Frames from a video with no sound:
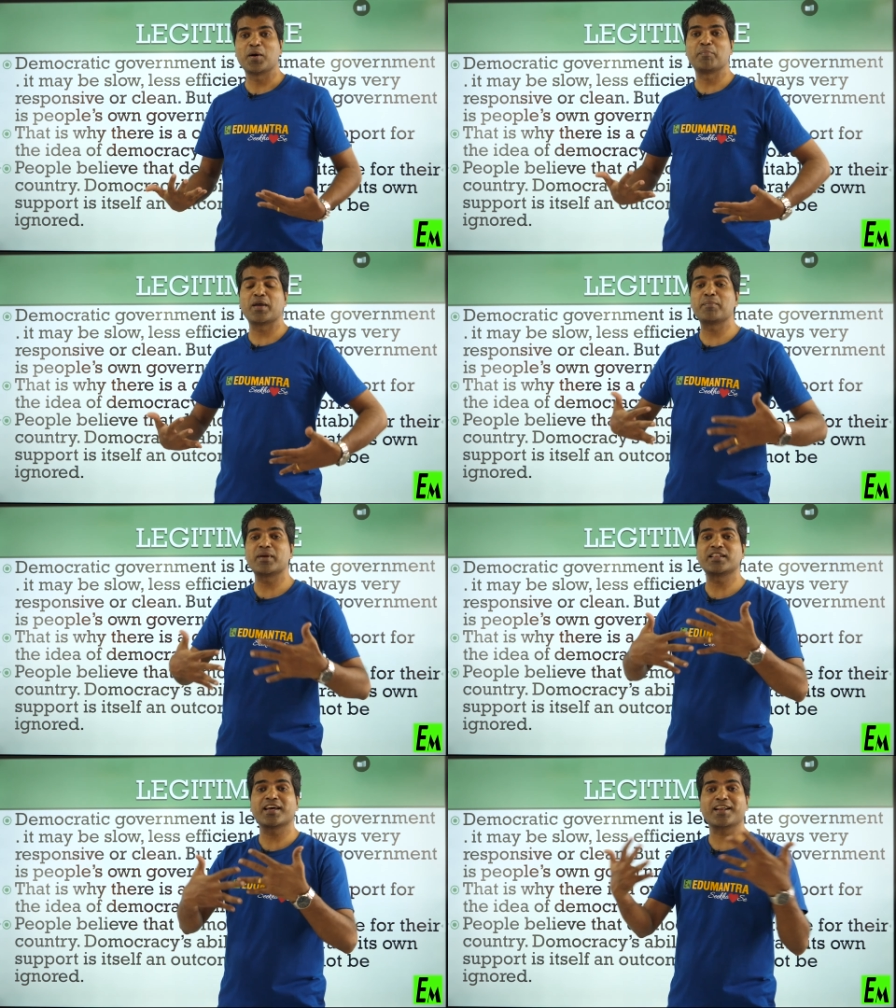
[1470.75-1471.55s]

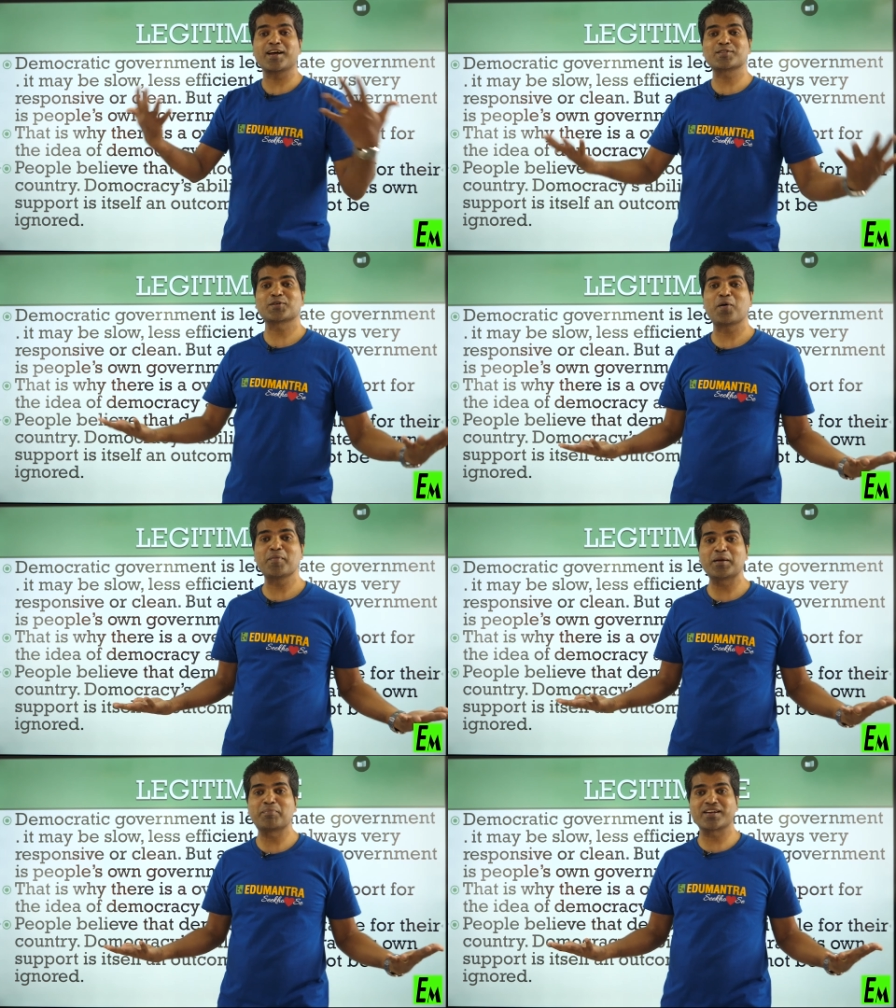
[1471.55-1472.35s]
Maybe there are so
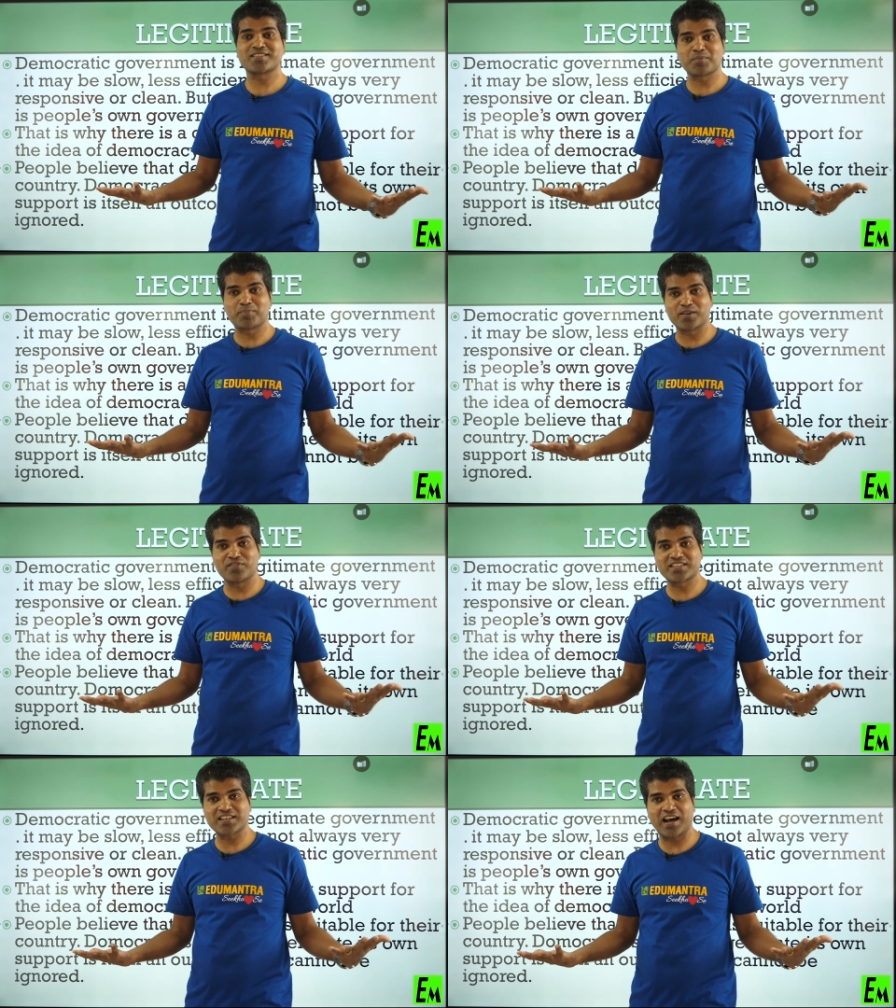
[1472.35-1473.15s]
many principles
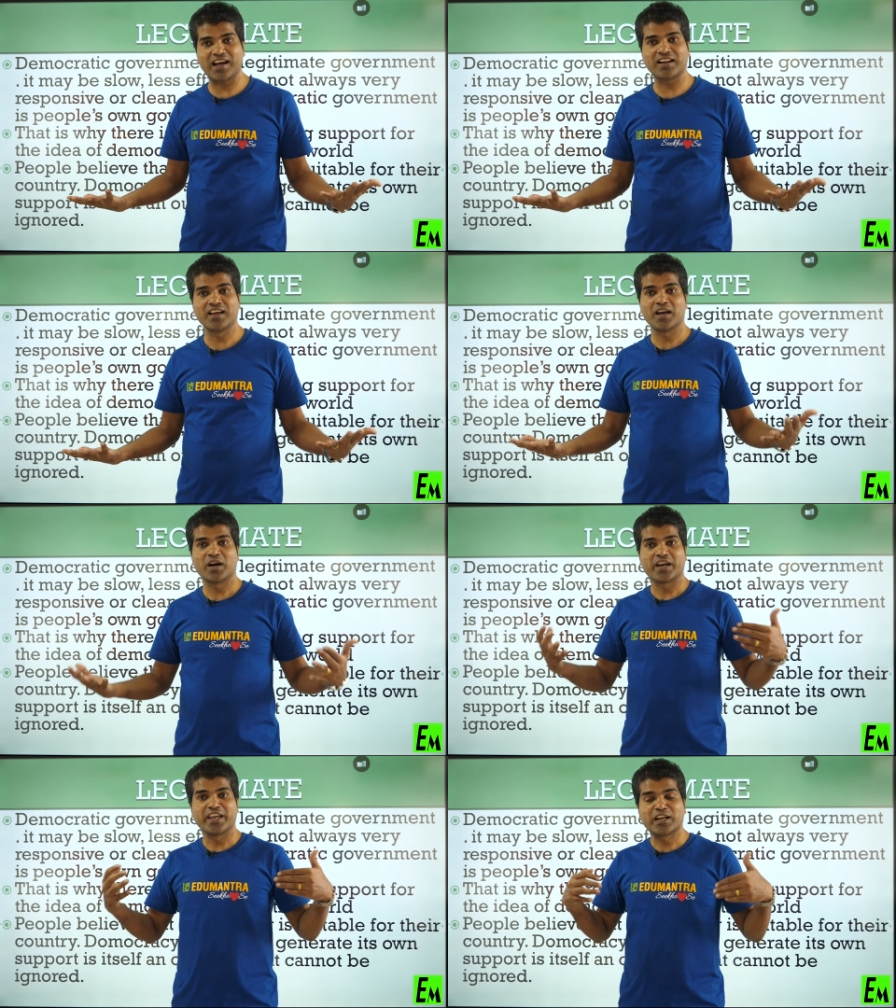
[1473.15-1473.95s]
which are
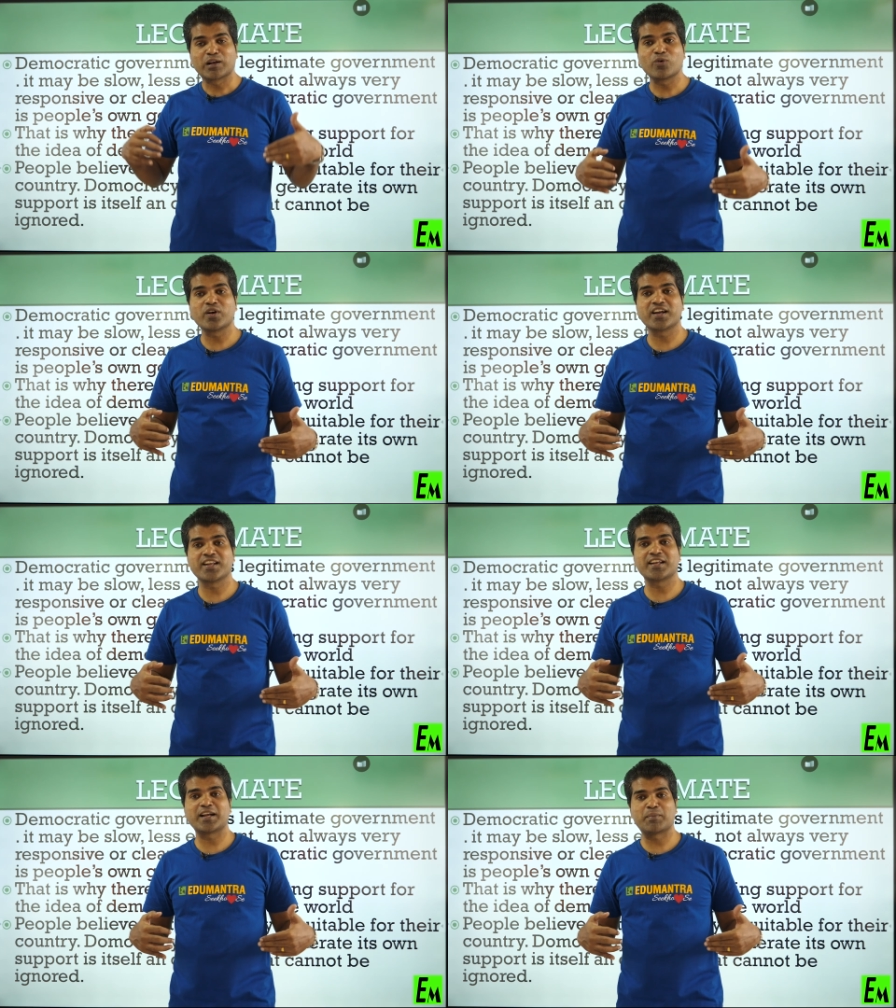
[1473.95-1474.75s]
included
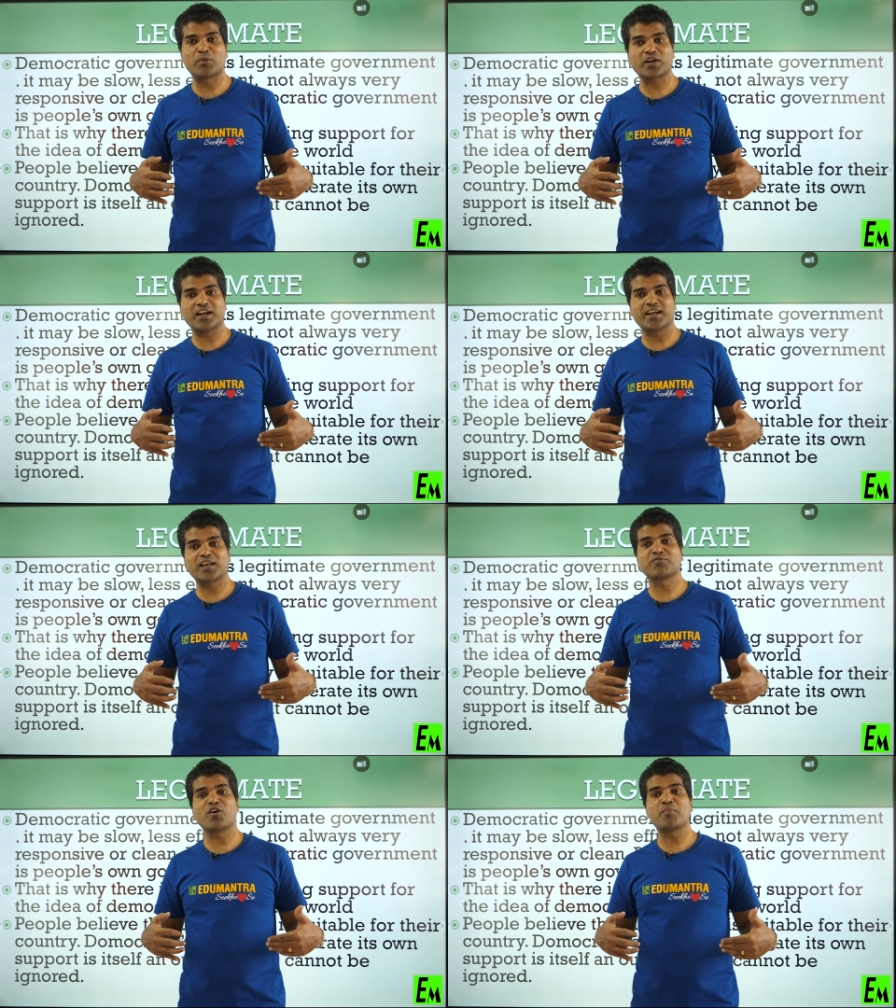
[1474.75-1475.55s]
in the
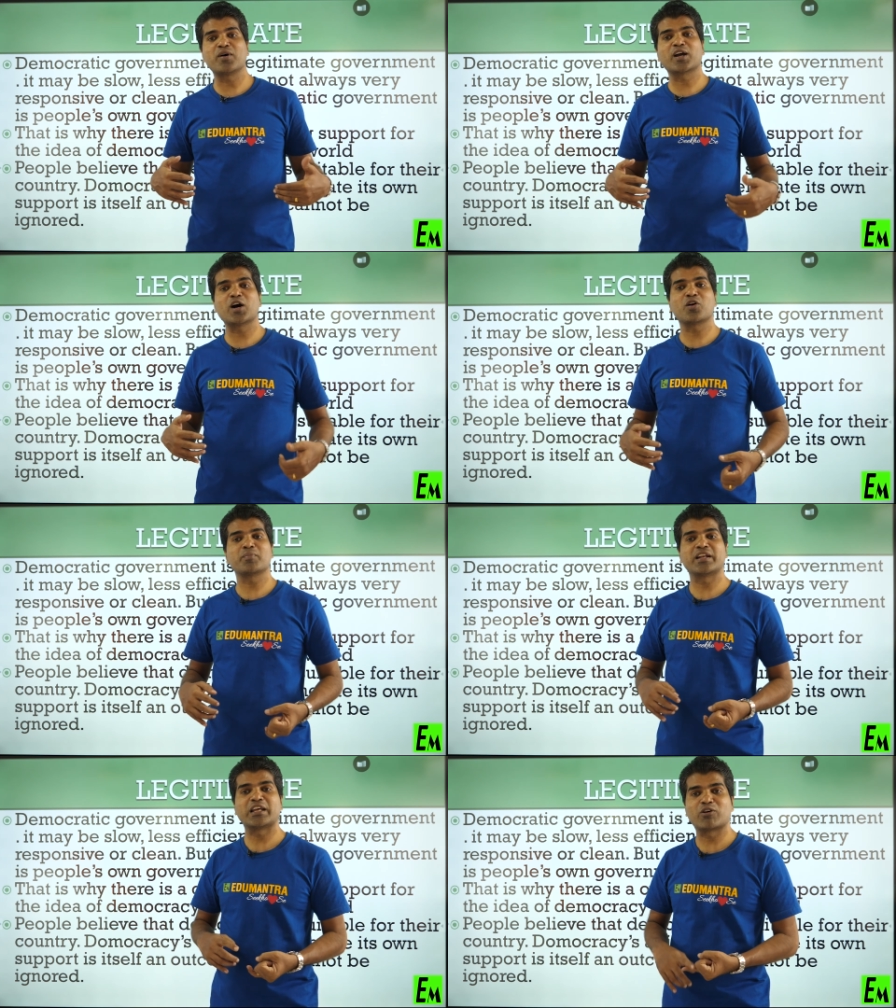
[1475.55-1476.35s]
democratic form of
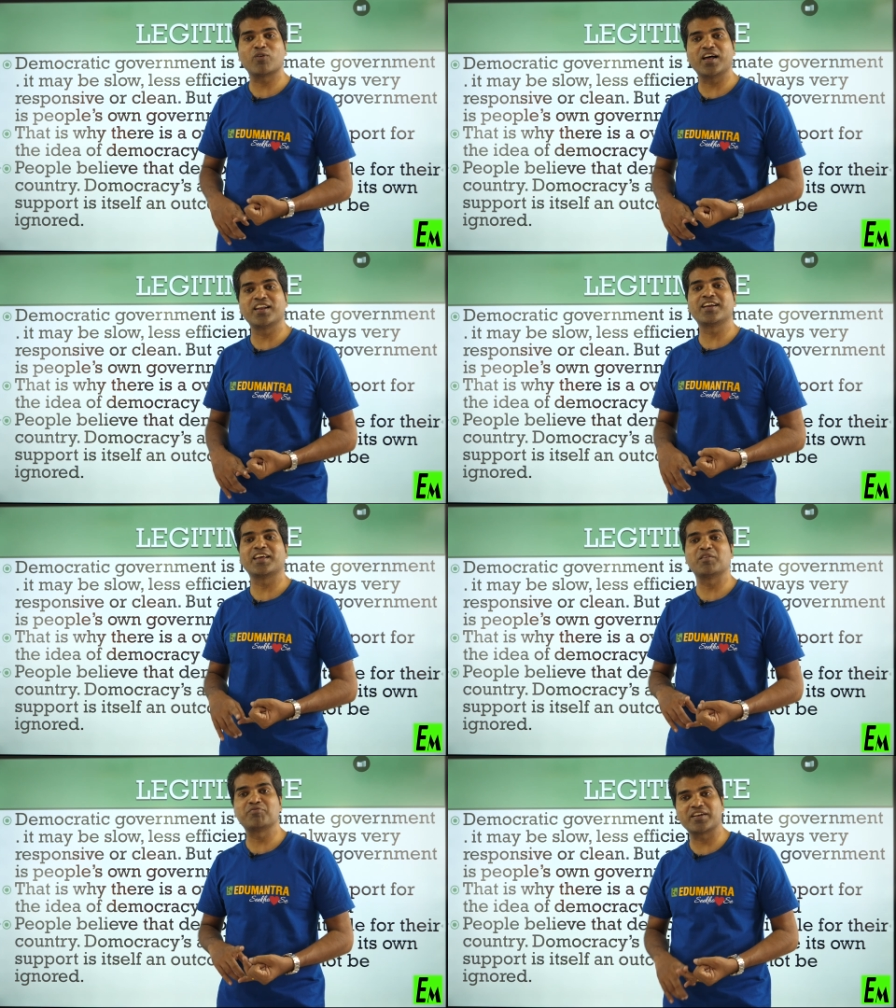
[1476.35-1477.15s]
government:
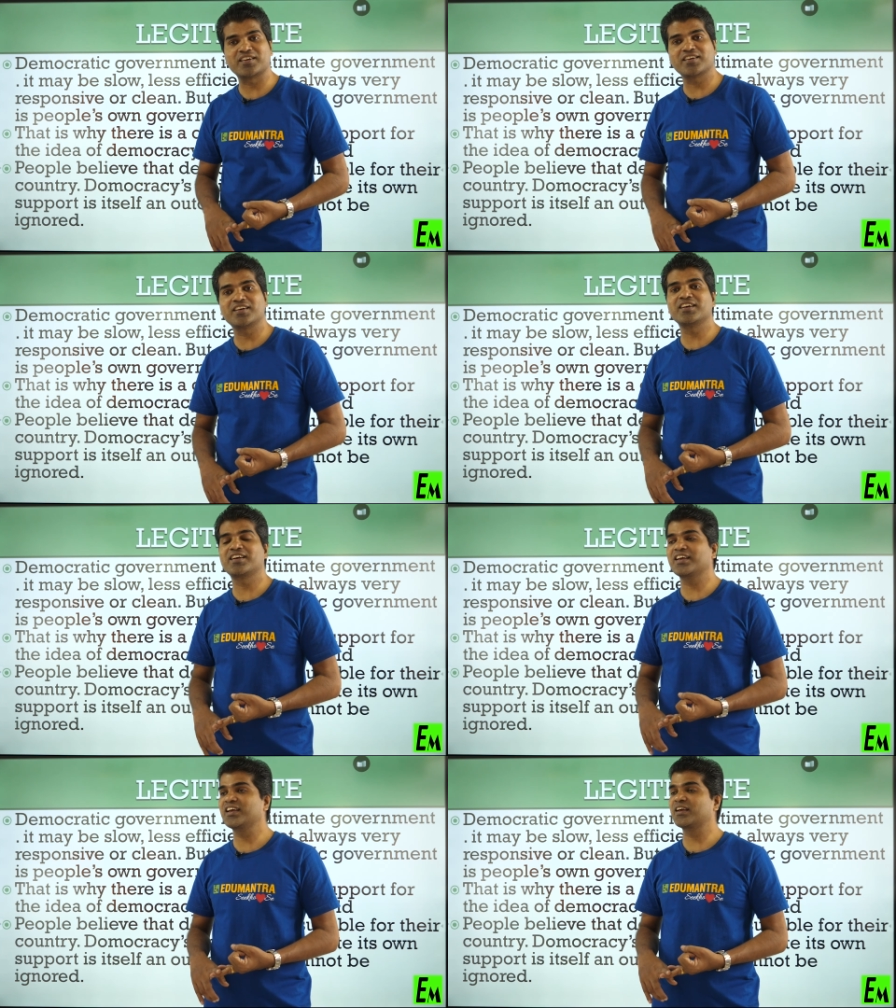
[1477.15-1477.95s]
equality,
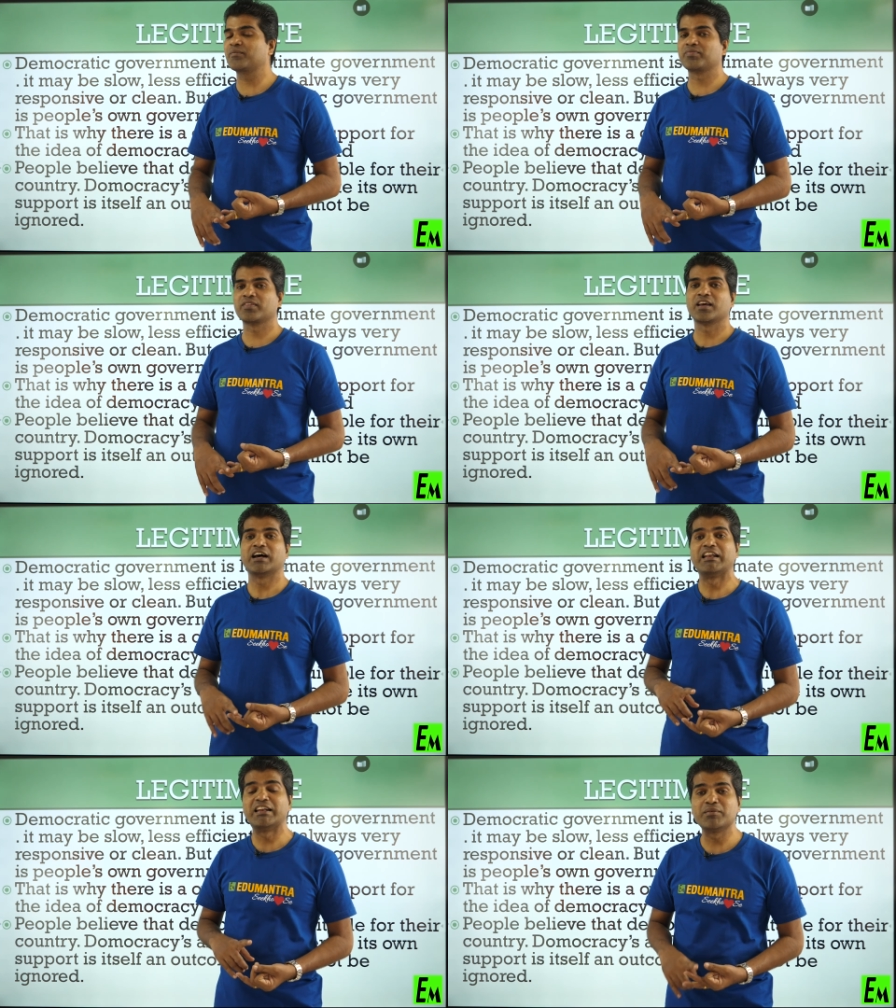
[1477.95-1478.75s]
fraternity,
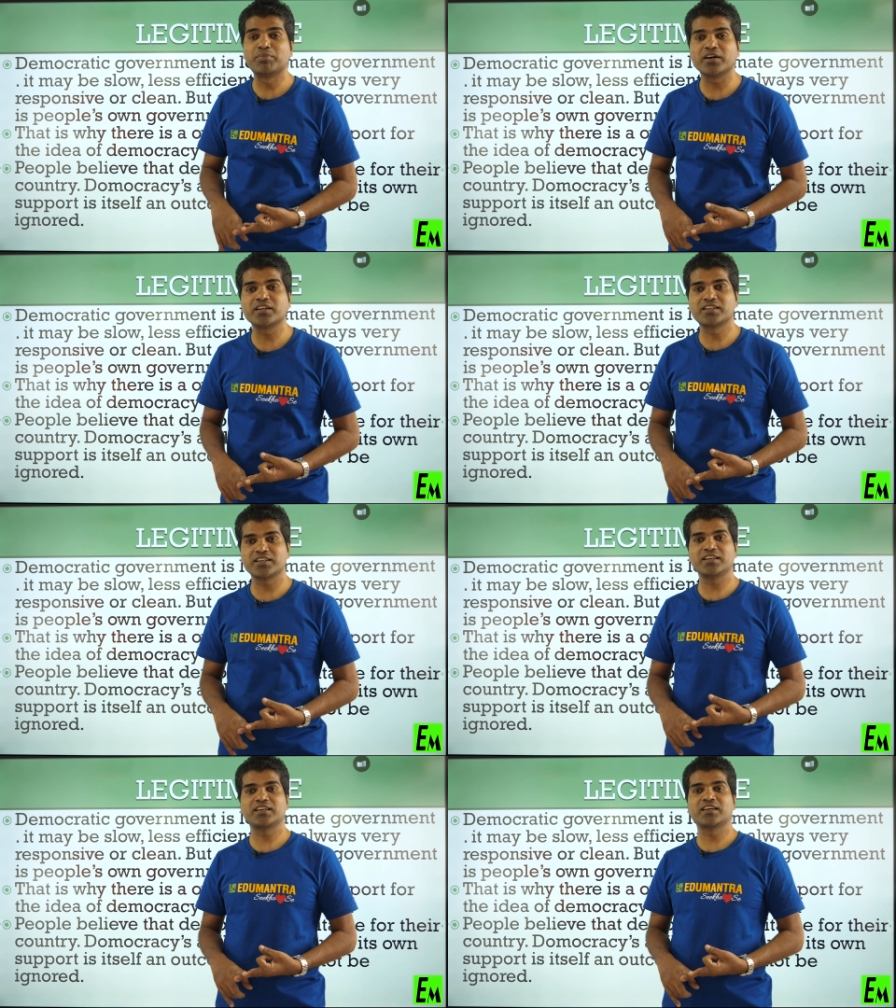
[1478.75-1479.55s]

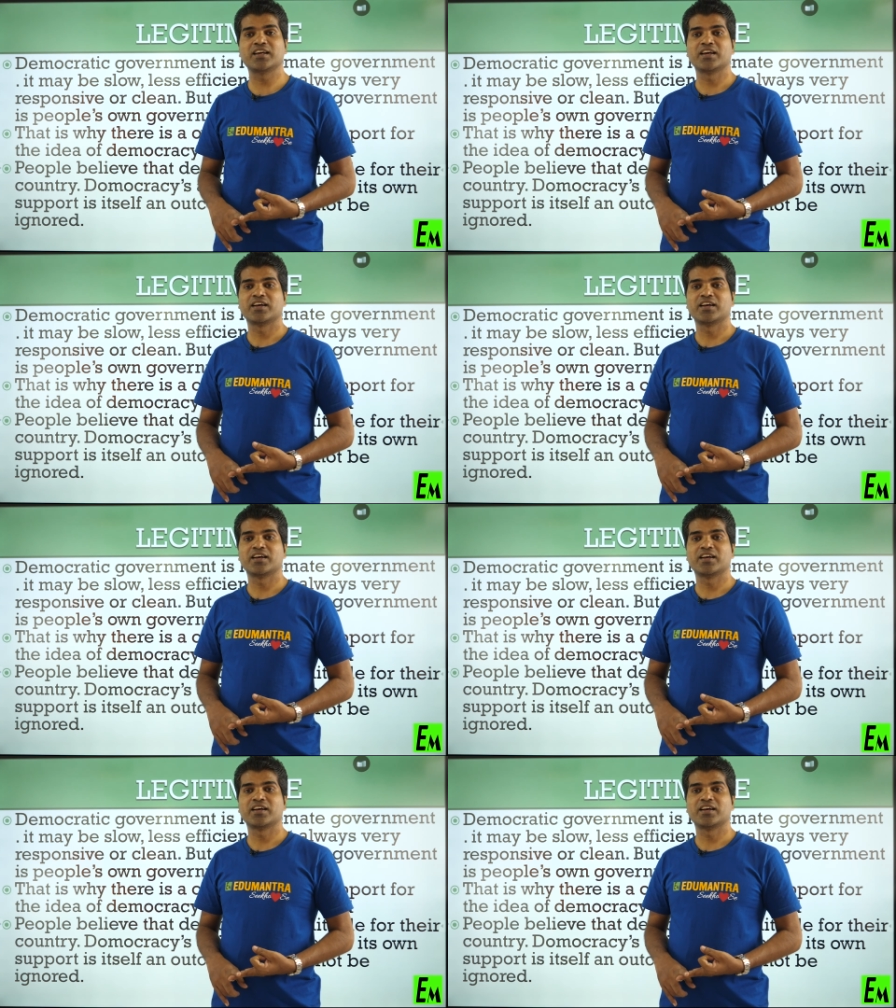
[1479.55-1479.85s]
liberty,